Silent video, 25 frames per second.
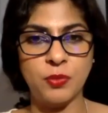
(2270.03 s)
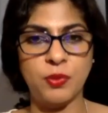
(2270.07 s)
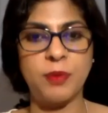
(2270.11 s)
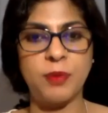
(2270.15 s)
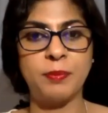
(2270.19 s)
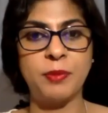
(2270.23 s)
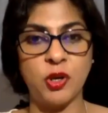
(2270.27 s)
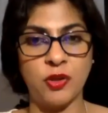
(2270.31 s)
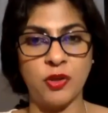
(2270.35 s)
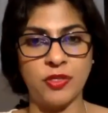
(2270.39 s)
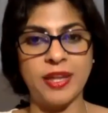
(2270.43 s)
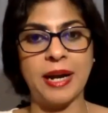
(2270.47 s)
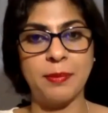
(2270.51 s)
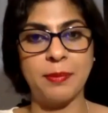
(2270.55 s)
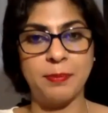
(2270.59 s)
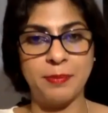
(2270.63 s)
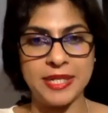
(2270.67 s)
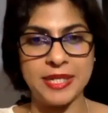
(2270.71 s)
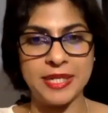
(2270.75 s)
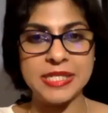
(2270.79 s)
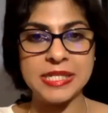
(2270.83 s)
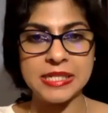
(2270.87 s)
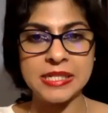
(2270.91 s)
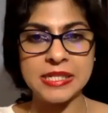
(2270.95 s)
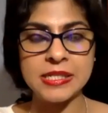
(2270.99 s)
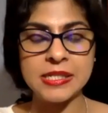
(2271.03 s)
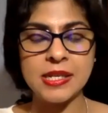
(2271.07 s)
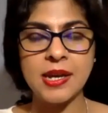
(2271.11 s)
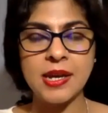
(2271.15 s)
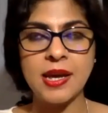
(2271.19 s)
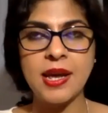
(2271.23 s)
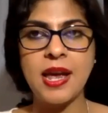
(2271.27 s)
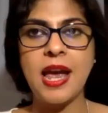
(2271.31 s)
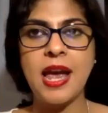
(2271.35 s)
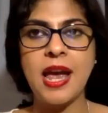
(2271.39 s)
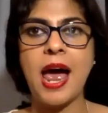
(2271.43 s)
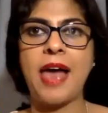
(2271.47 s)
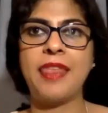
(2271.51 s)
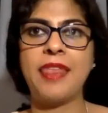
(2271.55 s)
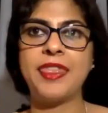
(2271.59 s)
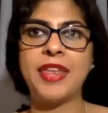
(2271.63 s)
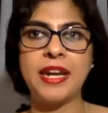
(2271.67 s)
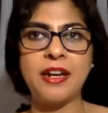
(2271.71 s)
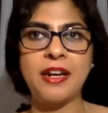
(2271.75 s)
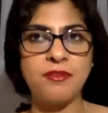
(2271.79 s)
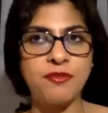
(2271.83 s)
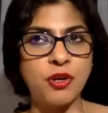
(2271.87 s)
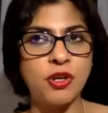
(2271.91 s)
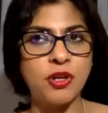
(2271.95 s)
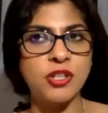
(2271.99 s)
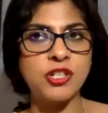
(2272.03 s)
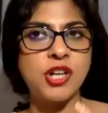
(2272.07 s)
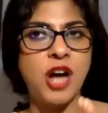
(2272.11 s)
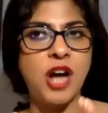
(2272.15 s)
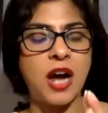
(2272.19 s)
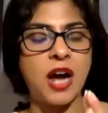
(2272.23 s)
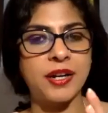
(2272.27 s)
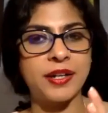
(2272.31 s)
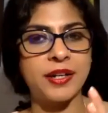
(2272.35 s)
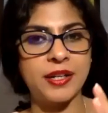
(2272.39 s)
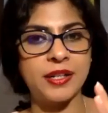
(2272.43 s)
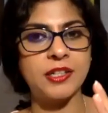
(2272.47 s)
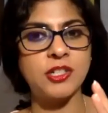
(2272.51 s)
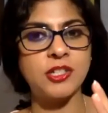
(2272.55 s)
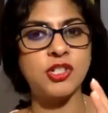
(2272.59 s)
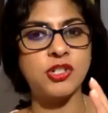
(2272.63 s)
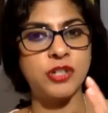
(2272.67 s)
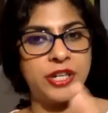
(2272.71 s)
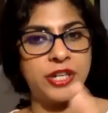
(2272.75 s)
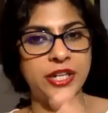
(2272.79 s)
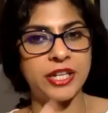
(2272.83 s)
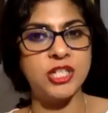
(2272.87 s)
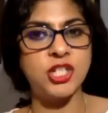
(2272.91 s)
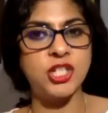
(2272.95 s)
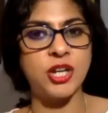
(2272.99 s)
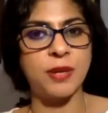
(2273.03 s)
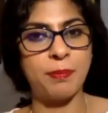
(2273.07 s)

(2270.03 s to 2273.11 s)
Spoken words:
that basis. And then if you're targeting a strategic